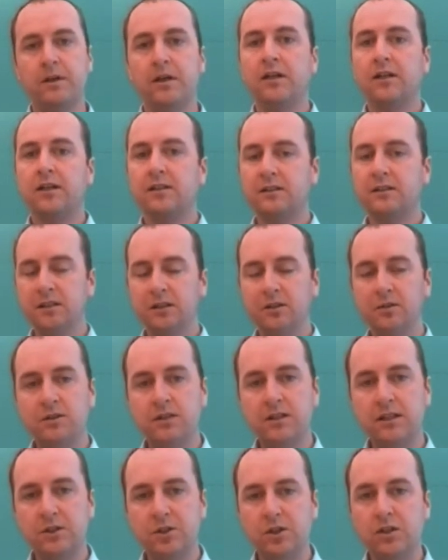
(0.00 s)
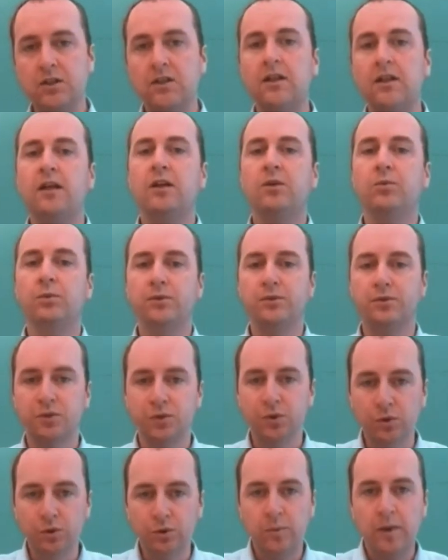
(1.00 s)
continue teaching, and it will
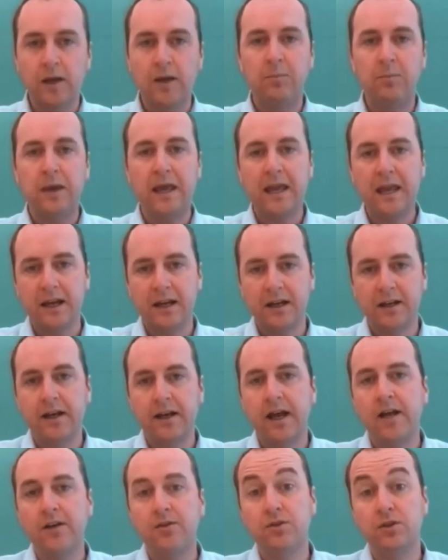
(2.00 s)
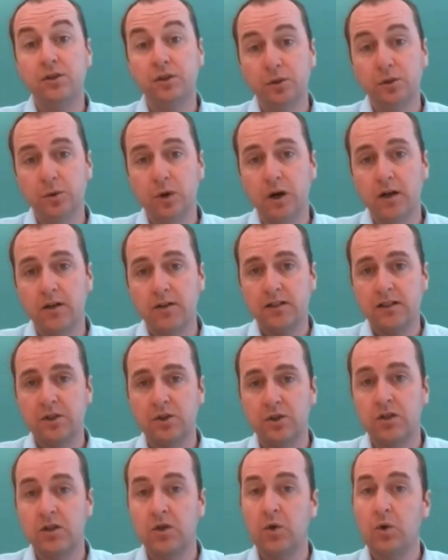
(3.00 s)
zoom and pan as you are
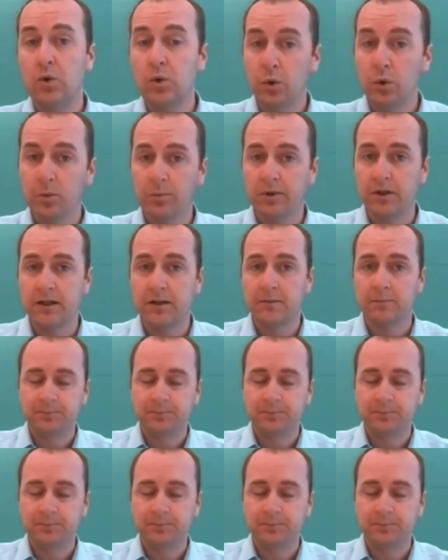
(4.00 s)
teaching normally.